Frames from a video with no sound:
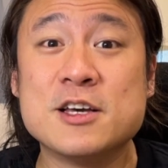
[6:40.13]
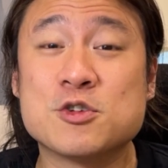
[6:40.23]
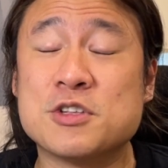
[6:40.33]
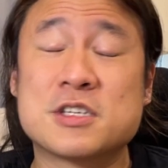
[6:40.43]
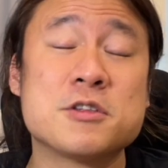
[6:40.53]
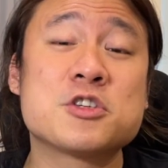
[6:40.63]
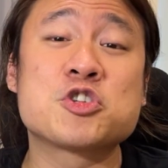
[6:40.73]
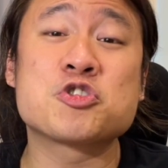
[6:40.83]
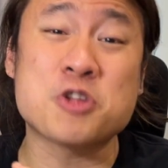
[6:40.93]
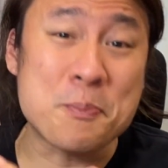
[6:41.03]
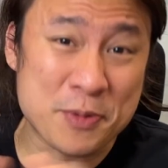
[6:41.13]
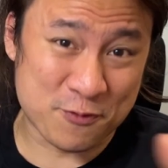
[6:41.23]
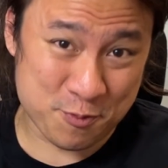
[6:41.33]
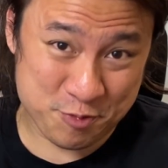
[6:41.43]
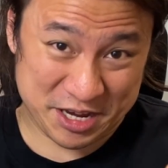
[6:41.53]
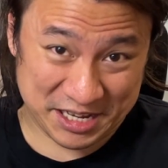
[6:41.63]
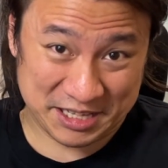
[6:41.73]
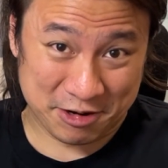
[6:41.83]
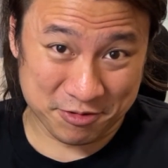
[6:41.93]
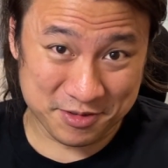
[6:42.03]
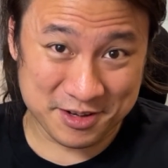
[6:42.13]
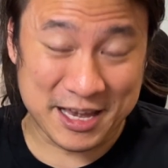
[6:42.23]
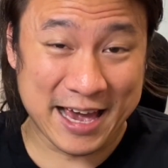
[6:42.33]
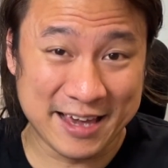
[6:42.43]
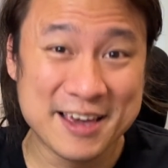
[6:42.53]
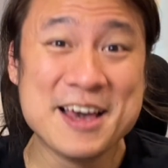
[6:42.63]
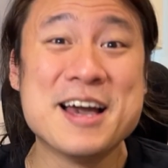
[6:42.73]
So it doesn't stop it from breaking down, okay?